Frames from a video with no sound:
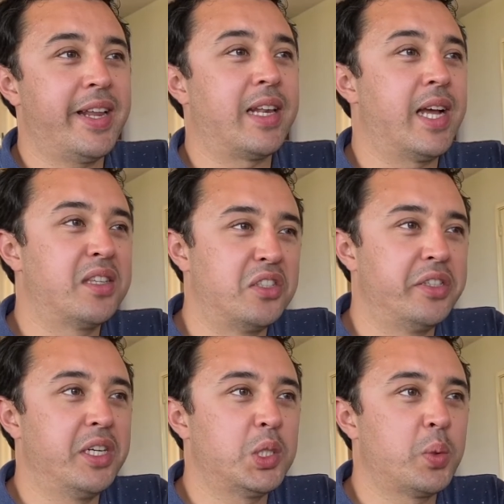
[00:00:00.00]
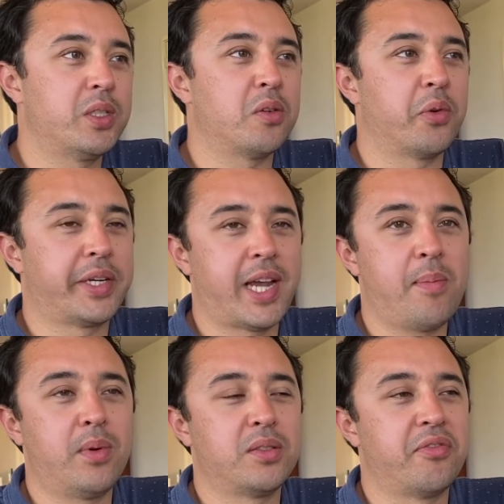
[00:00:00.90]
ad, like the jinx switch on
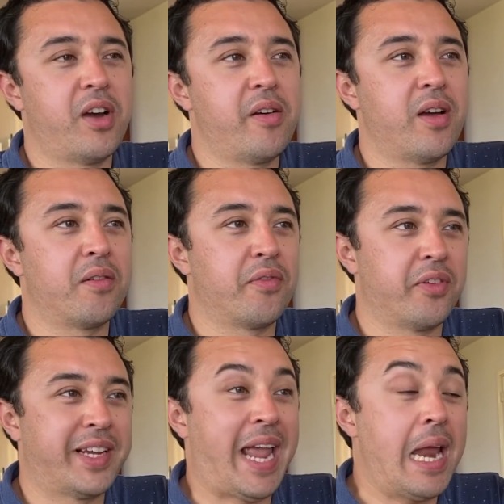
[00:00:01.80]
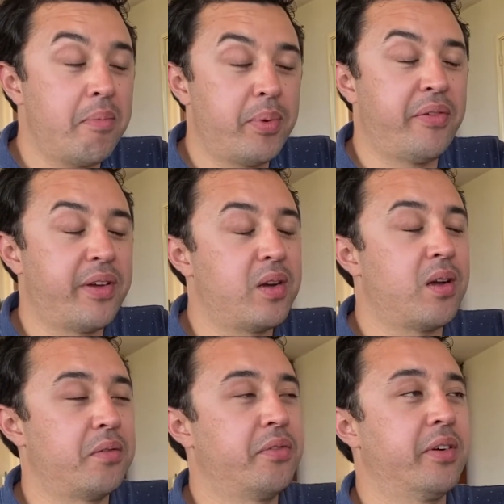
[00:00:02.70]
camera, is can be very unforgiving.